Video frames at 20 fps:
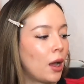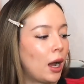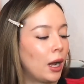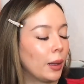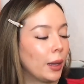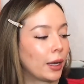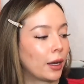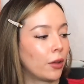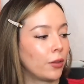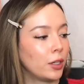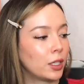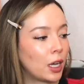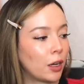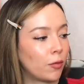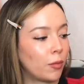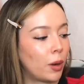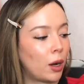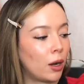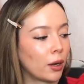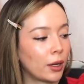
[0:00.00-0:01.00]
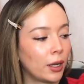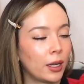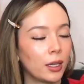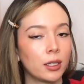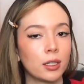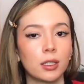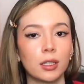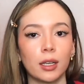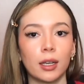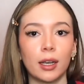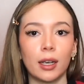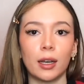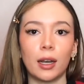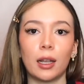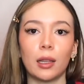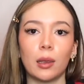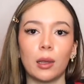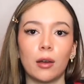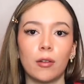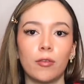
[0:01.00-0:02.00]
I like how these have pockets, and
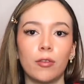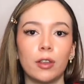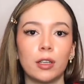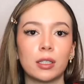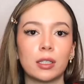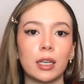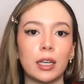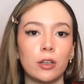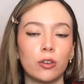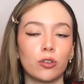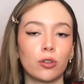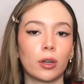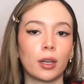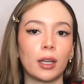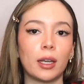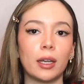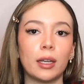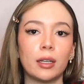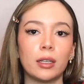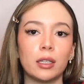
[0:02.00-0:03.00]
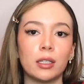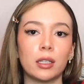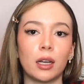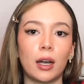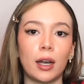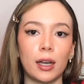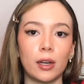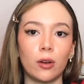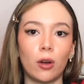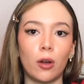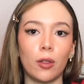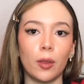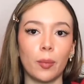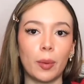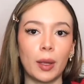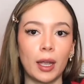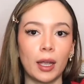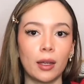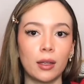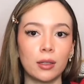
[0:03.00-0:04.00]
I love this intricate design on the
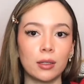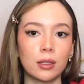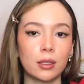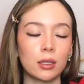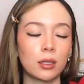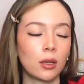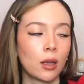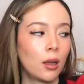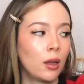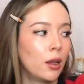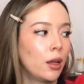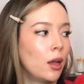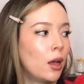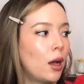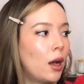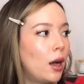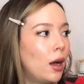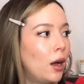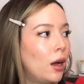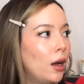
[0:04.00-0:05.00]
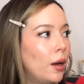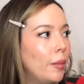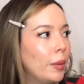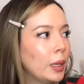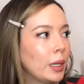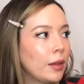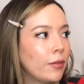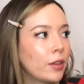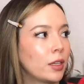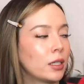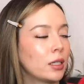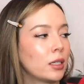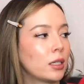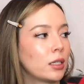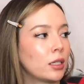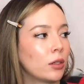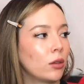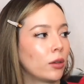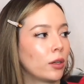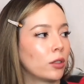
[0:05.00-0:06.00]
pants. I believe this is
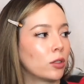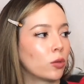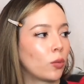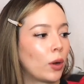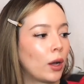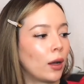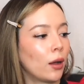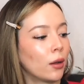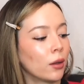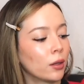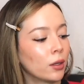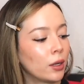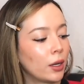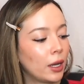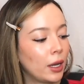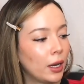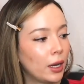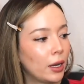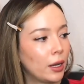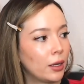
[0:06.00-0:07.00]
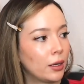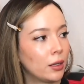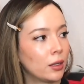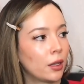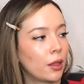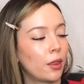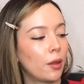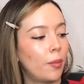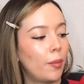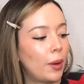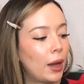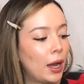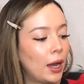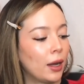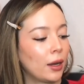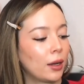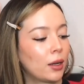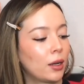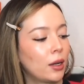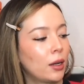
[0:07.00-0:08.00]
silk as well, and the
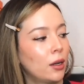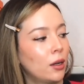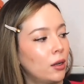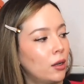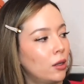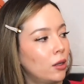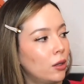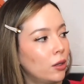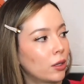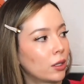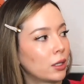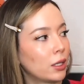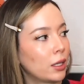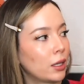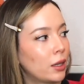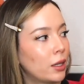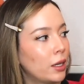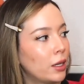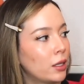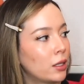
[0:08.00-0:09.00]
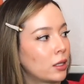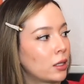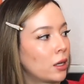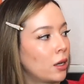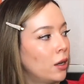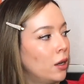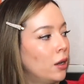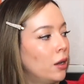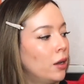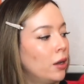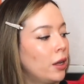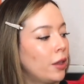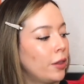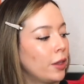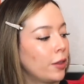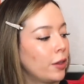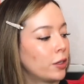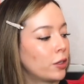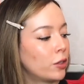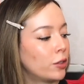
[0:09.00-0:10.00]
back is like this. I
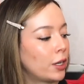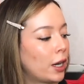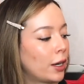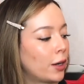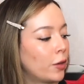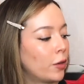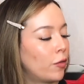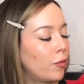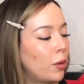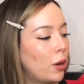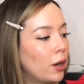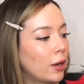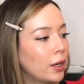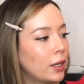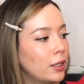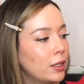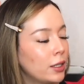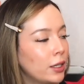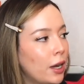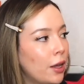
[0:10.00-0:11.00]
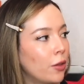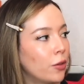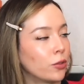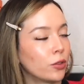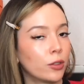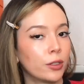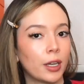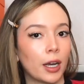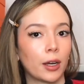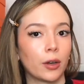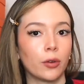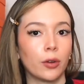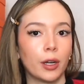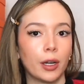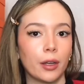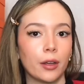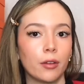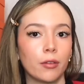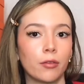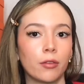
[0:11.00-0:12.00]
think these are decorative pockets. Yeah, those are
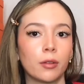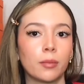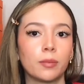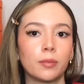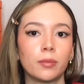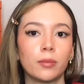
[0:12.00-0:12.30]
decorative.